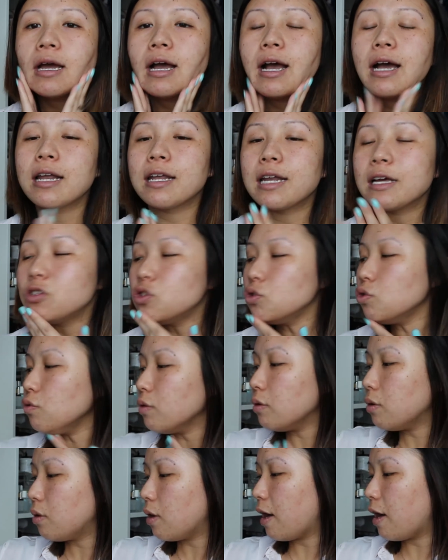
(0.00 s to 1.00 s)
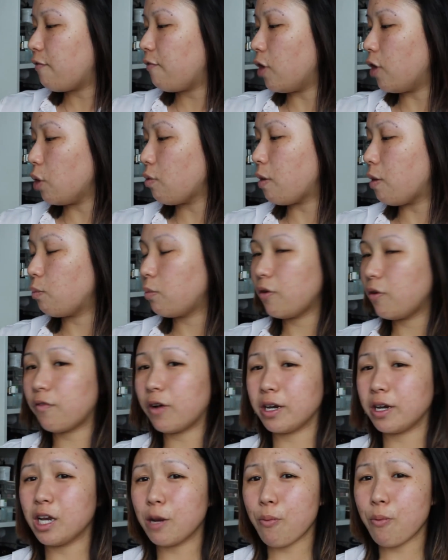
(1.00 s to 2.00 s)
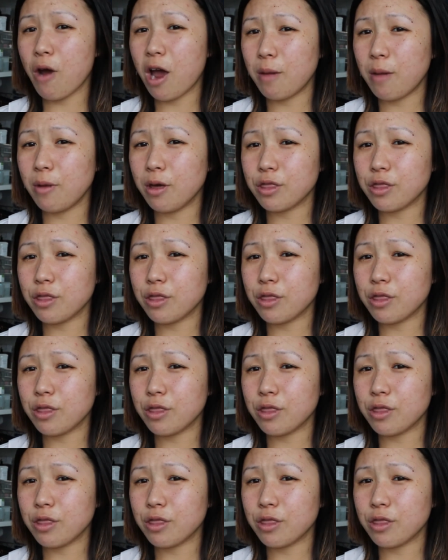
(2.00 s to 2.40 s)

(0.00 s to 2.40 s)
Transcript: And then I do follow up with another primer.